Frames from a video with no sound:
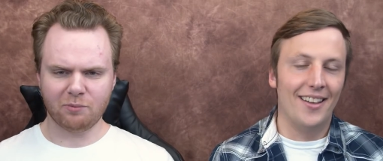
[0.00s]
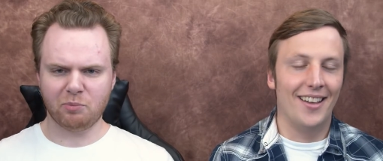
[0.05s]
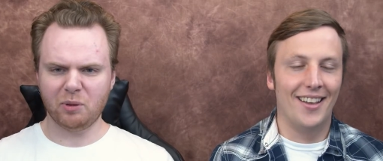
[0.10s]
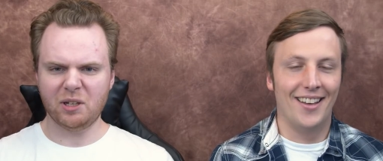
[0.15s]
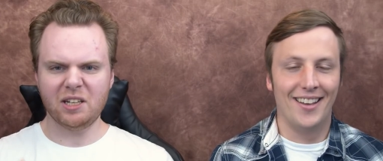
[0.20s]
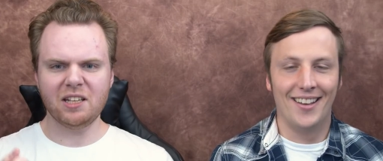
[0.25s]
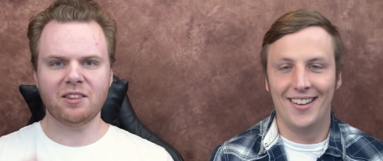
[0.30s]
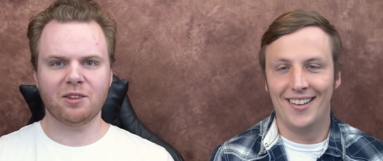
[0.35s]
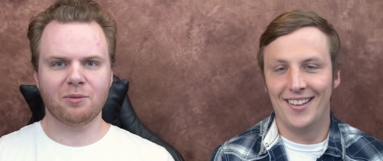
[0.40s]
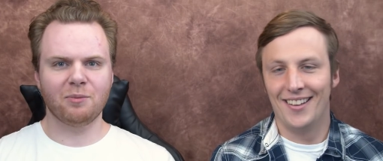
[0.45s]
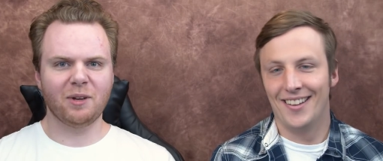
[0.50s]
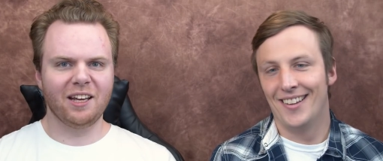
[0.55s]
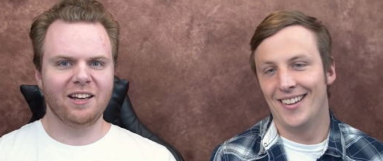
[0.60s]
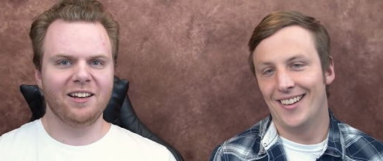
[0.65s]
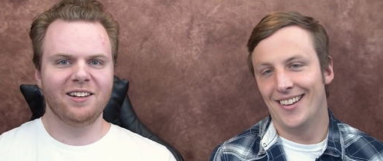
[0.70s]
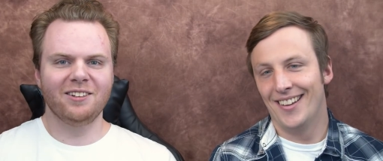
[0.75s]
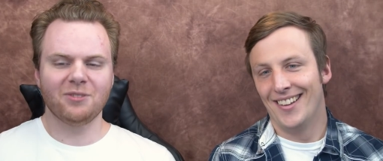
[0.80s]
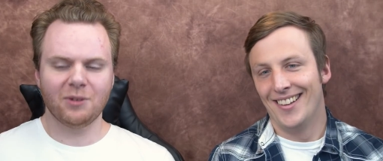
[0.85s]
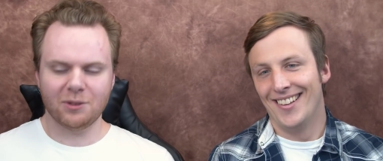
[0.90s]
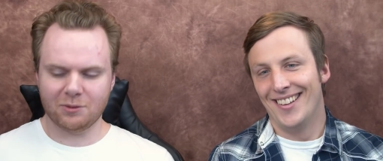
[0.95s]
Speaker 1: Beneath me.
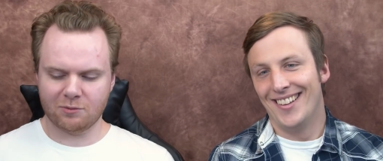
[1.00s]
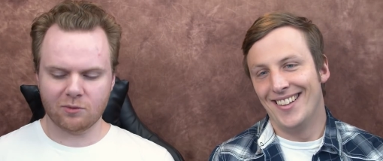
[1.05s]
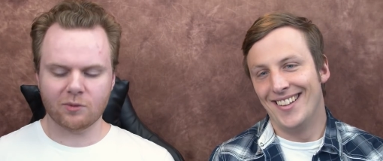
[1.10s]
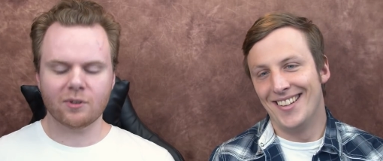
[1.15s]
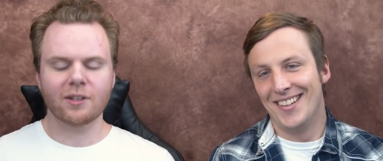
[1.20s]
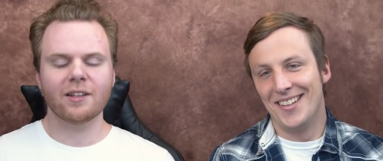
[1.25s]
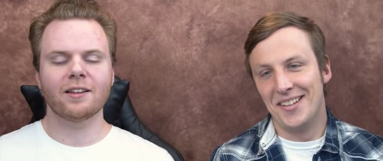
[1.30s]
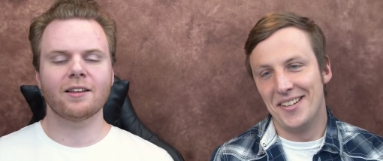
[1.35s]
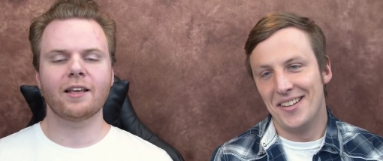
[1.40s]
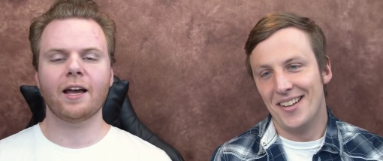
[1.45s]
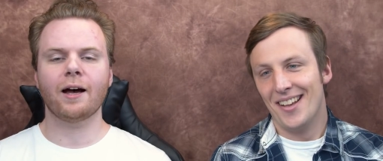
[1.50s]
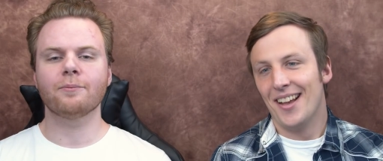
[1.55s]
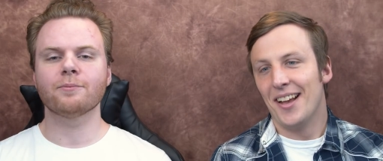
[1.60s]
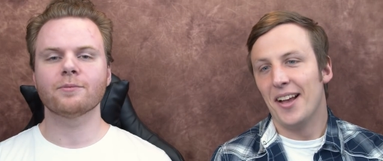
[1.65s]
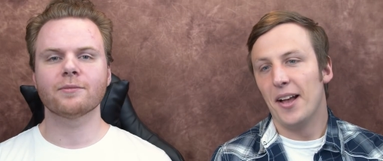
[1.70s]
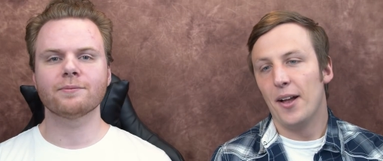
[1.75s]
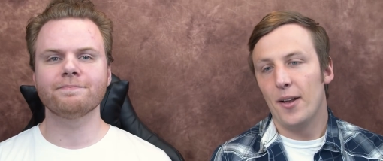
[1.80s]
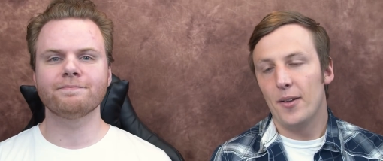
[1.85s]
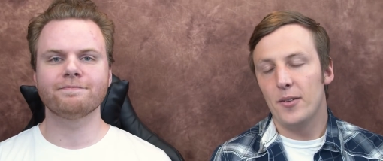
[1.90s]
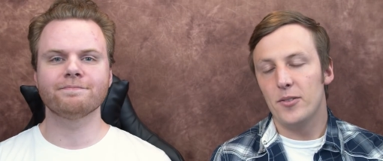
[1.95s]
Yeah.
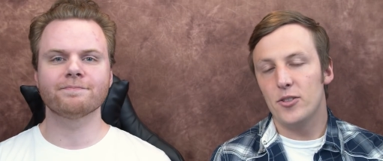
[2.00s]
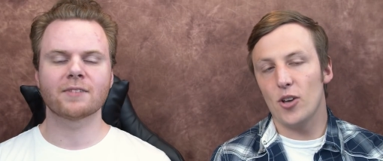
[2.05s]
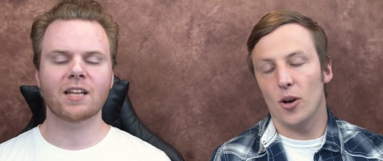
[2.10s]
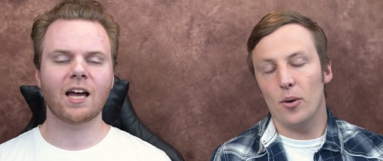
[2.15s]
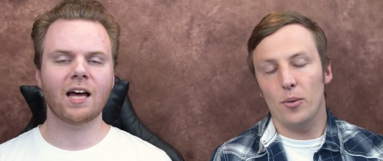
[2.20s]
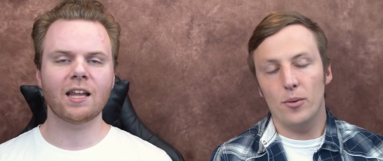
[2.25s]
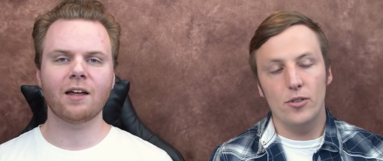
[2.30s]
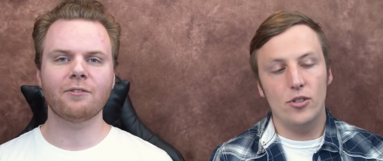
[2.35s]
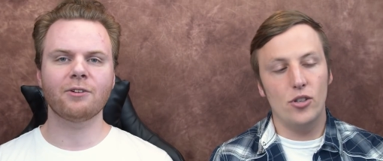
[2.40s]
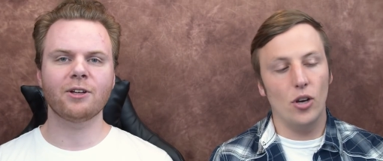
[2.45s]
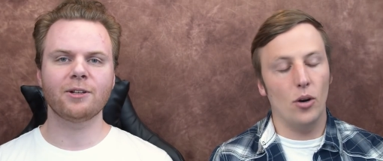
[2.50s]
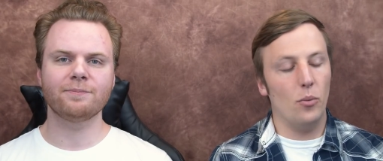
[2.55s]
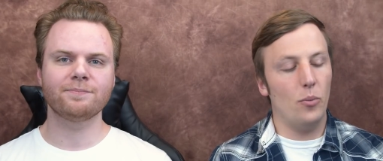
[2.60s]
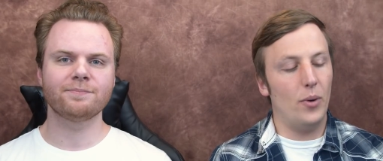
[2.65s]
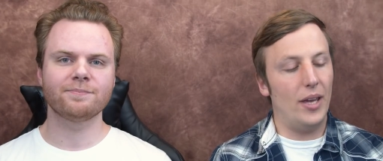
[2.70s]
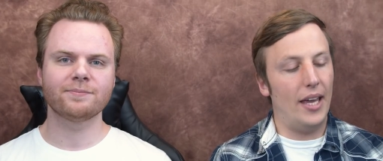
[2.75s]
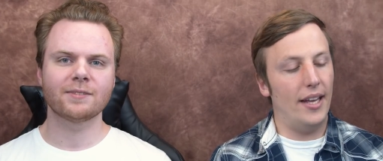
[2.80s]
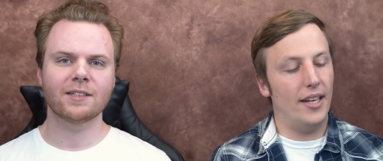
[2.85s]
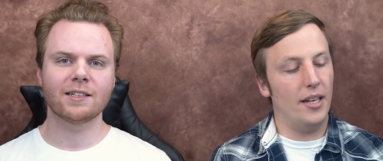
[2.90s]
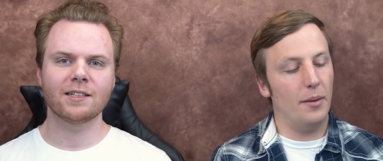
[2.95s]
Mm-hmm. So,
Speaker 2: I love so it.
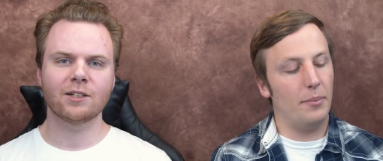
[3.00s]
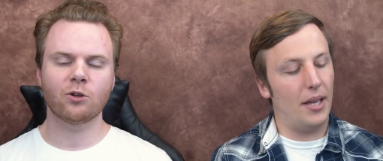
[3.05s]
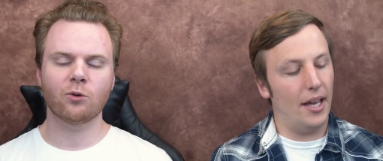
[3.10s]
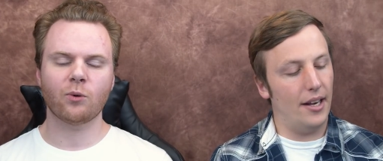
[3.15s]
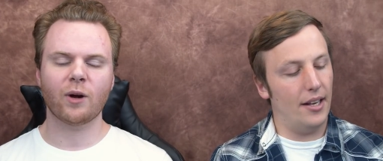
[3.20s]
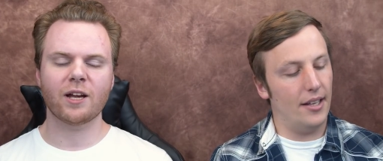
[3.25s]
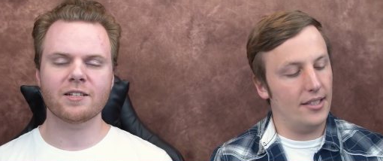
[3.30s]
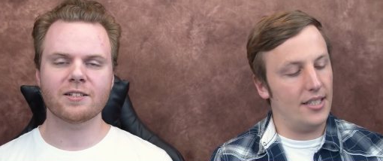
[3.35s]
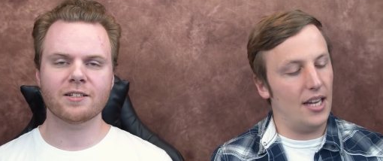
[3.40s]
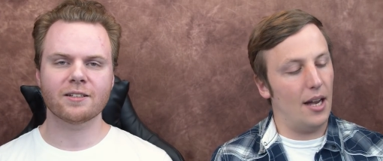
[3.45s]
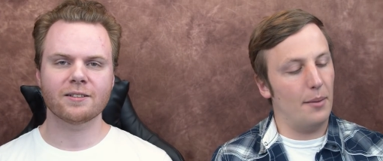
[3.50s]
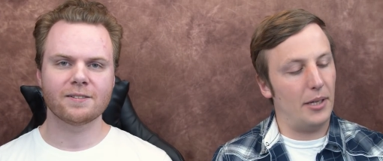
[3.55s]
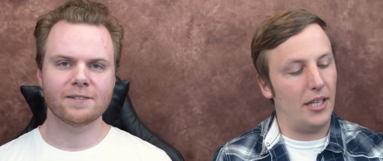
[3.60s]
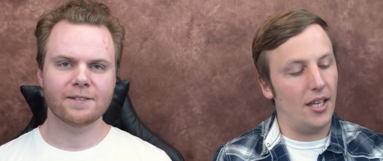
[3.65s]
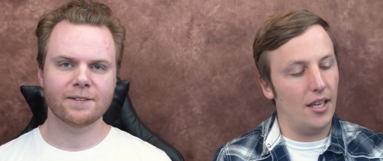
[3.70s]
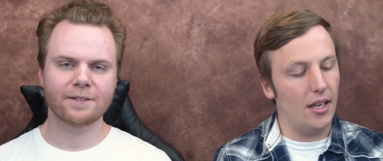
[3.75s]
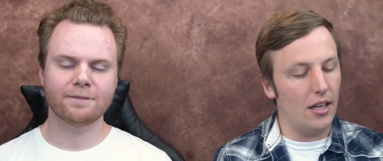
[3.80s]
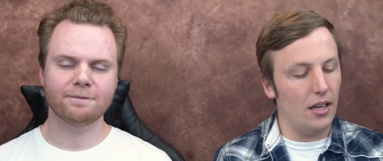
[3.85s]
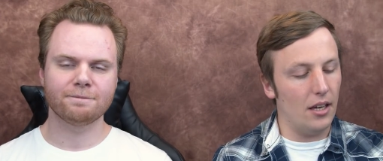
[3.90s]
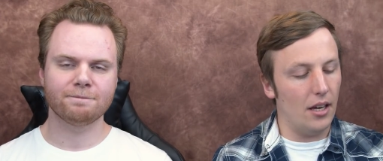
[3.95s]
we end up getting Great.
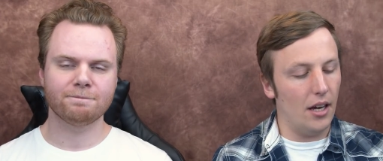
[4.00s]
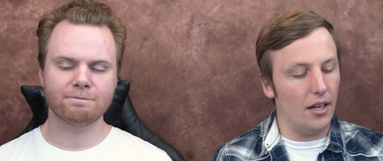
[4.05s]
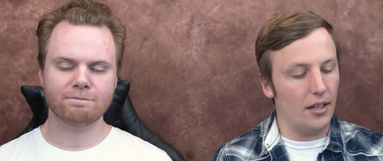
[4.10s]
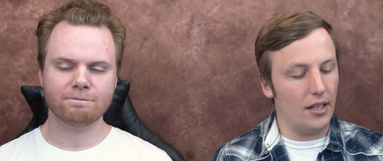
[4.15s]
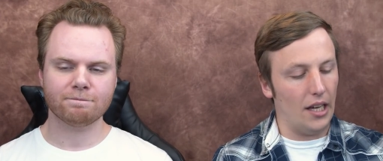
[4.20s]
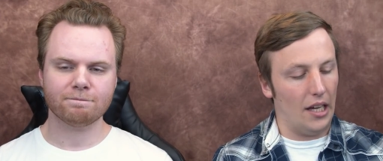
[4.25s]
Tamaki uh,